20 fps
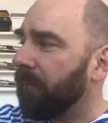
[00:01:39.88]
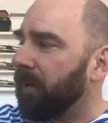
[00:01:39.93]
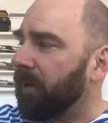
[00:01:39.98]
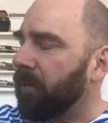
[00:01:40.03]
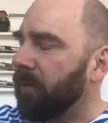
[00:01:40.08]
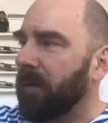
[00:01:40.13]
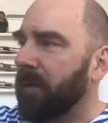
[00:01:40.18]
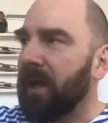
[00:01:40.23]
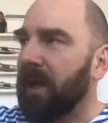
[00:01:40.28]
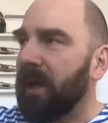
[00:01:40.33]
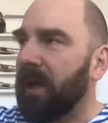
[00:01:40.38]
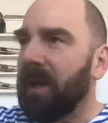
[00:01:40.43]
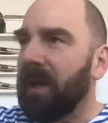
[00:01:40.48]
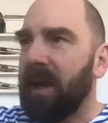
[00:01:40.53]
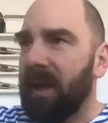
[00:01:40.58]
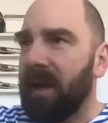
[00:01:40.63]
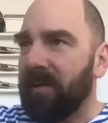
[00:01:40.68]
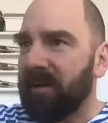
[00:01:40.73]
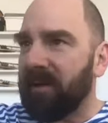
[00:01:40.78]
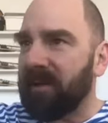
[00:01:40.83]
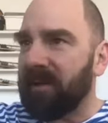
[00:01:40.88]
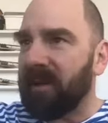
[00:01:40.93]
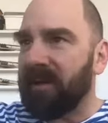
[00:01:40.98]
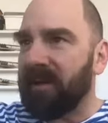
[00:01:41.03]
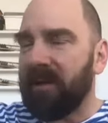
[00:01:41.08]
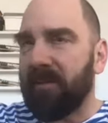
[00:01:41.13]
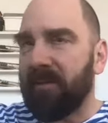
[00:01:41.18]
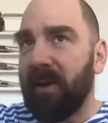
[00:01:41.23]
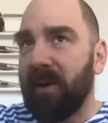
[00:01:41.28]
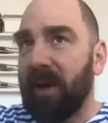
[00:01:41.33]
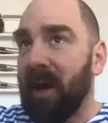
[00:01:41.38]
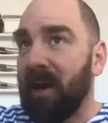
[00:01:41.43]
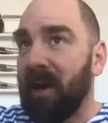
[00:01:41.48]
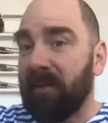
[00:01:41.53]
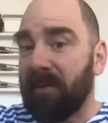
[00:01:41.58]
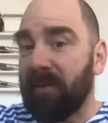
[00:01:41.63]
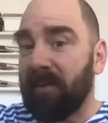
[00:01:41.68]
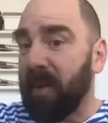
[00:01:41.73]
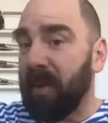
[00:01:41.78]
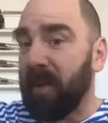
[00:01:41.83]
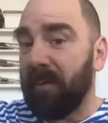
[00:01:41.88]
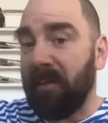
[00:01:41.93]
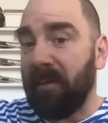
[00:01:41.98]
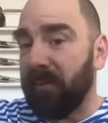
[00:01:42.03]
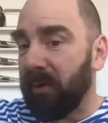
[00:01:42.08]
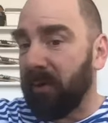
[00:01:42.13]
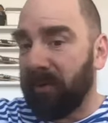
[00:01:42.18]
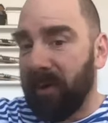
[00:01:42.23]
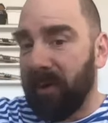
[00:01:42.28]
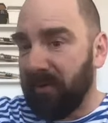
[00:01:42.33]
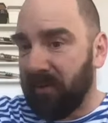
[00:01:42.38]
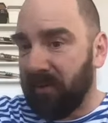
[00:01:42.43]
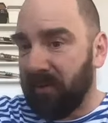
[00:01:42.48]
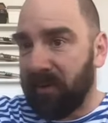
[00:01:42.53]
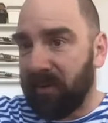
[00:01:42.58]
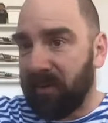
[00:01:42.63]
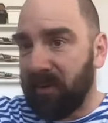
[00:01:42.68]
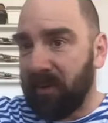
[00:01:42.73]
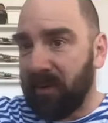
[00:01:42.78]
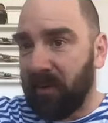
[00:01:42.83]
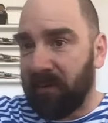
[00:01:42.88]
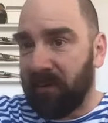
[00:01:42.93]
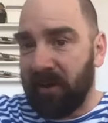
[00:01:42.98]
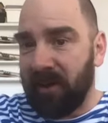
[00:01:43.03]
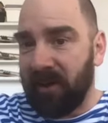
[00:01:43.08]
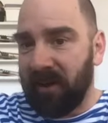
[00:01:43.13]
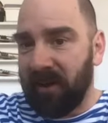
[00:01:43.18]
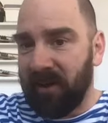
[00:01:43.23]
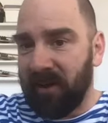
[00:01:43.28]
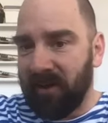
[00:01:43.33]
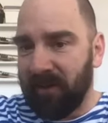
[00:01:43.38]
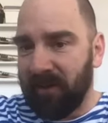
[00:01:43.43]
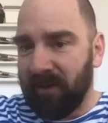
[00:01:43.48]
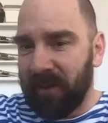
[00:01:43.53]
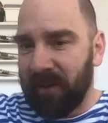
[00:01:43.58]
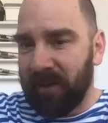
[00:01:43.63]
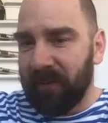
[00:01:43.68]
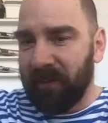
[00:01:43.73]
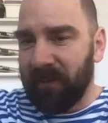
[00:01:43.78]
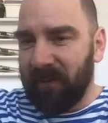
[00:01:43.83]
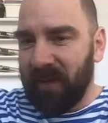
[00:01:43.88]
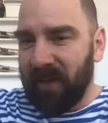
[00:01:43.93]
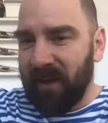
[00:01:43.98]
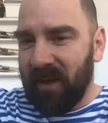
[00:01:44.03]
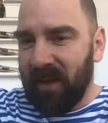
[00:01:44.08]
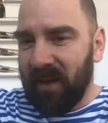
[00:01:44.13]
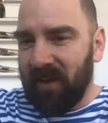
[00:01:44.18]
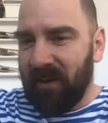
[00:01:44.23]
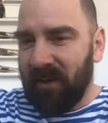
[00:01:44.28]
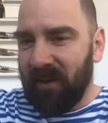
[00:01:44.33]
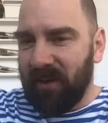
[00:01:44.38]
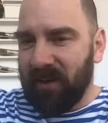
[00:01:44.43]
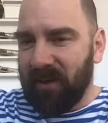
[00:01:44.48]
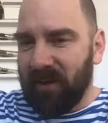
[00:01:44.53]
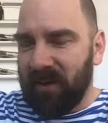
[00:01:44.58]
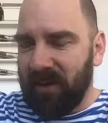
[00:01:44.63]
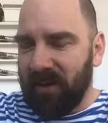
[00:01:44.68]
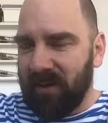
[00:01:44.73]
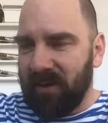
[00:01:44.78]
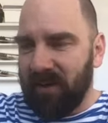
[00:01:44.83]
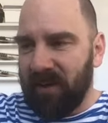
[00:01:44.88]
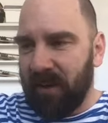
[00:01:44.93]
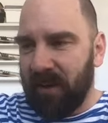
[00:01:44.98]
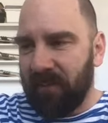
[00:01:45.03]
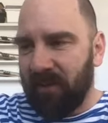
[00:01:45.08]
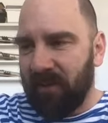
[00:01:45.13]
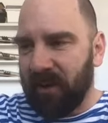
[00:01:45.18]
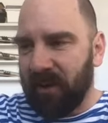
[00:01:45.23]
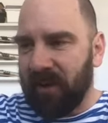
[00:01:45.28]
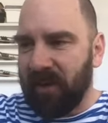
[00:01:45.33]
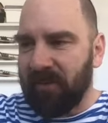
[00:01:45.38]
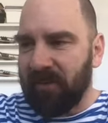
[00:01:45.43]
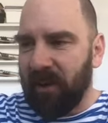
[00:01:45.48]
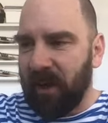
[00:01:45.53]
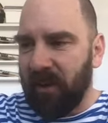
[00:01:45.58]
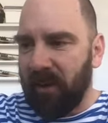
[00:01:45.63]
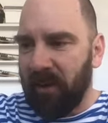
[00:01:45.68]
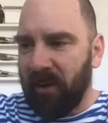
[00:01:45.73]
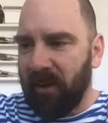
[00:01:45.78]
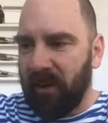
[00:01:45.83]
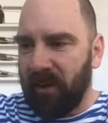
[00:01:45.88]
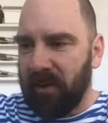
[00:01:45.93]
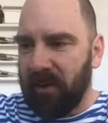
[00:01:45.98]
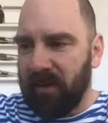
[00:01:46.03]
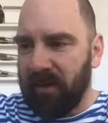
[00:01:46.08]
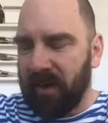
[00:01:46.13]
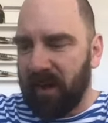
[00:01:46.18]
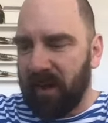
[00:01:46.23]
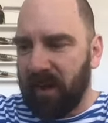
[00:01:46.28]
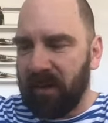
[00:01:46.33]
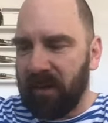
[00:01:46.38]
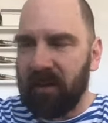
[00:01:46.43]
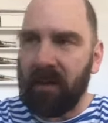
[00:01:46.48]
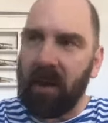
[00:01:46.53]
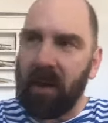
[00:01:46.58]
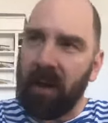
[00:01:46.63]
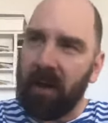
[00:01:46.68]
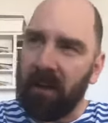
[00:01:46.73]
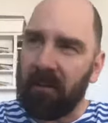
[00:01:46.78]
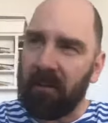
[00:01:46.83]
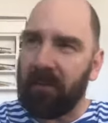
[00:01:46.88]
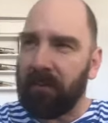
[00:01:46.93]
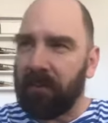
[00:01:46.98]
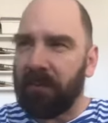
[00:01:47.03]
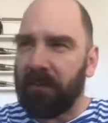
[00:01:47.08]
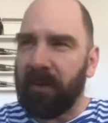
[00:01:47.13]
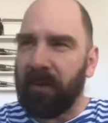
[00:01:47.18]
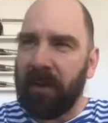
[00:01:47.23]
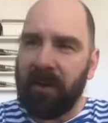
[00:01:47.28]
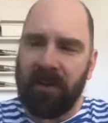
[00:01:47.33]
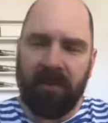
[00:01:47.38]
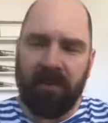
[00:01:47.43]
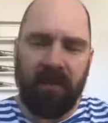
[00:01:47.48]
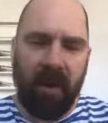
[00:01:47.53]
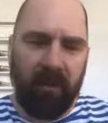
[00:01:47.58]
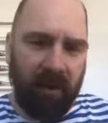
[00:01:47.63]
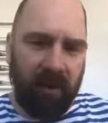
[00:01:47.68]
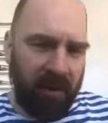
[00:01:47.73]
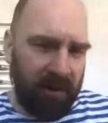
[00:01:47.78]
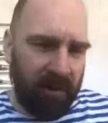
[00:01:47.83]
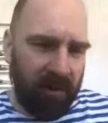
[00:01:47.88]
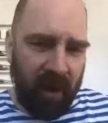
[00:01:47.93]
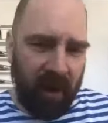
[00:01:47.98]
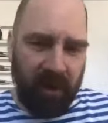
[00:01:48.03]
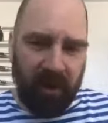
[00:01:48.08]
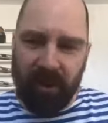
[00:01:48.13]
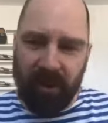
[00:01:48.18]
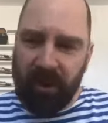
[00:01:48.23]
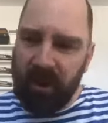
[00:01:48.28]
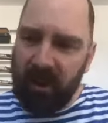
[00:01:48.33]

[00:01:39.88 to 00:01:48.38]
realizing that this will last maybe for the rest of the year. So this is something that really hurts and feels very strange.